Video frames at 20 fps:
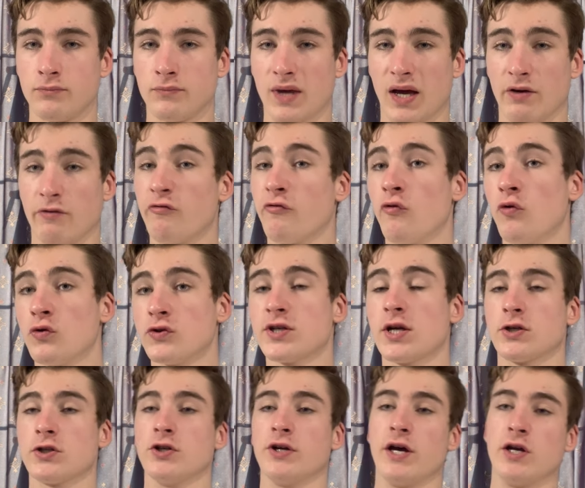And for
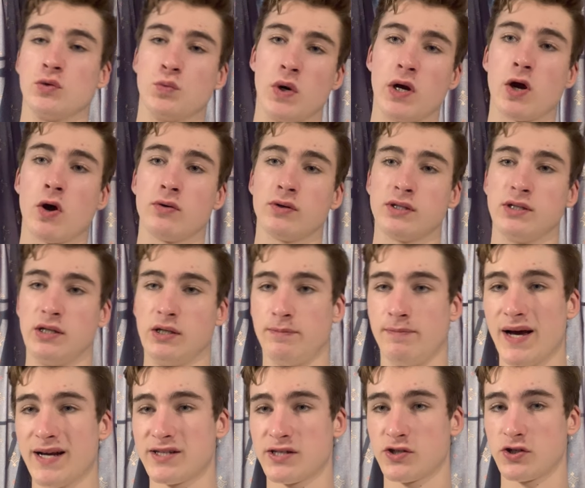such an age, we're going to need
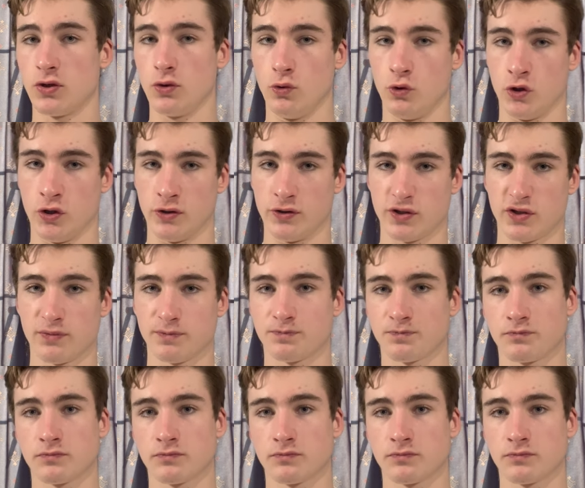better solutions